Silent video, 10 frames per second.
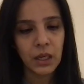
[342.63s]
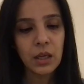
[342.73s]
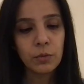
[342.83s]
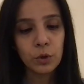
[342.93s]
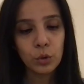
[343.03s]

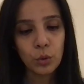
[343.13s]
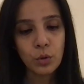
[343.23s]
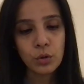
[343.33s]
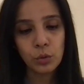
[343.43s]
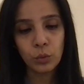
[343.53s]
Even
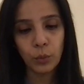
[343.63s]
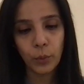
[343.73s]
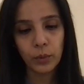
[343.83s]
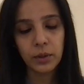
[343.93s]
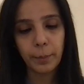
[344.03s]
those who
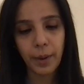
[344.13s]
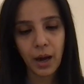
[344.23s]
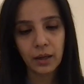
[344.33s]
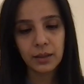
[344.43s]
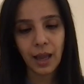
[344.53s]
know the
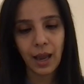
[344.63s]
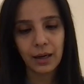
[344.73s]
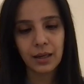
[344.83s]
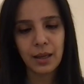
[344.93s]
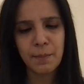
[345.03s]
path
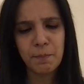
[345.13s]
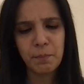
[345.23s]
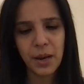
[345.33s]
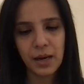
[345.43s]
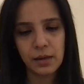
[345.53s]
act
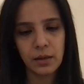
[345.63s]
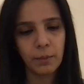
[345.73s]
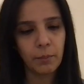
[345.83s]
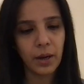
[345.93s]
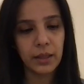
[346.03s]

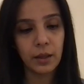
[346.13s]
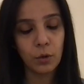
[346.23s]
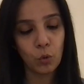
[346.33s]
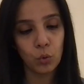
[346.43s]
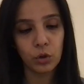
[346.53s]
impelled by
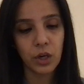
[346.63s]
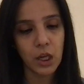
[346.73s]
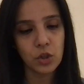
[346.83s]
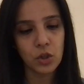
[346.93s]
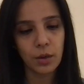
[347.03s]
their own
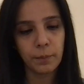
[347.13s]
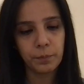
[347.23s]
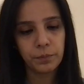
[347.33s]
nature.